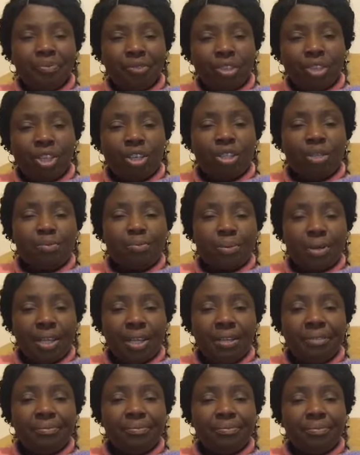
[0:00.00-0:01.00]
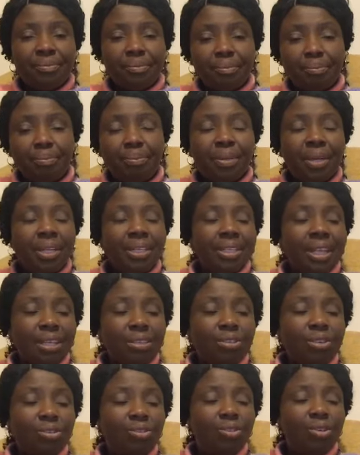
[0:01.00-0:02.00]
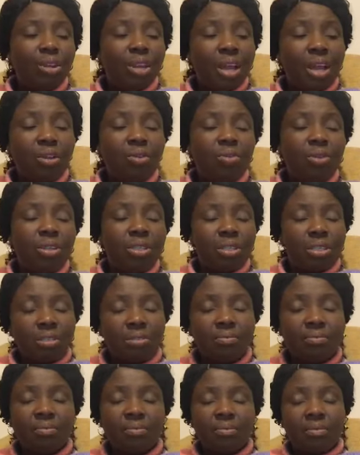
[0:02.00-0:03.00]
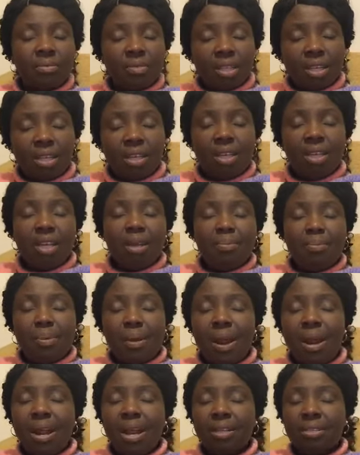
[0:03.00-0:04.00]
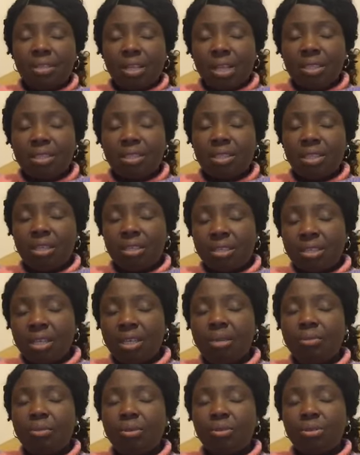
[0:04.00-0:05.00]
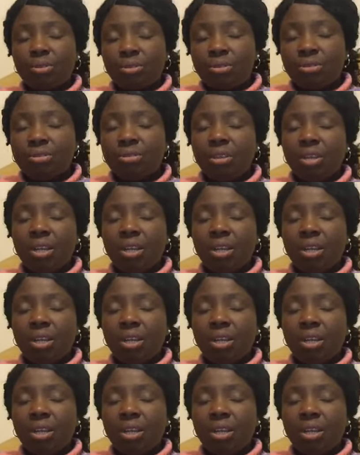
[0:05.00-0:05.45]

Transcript: Just pray. Pray in that unknown language. Leprakatas entelebos.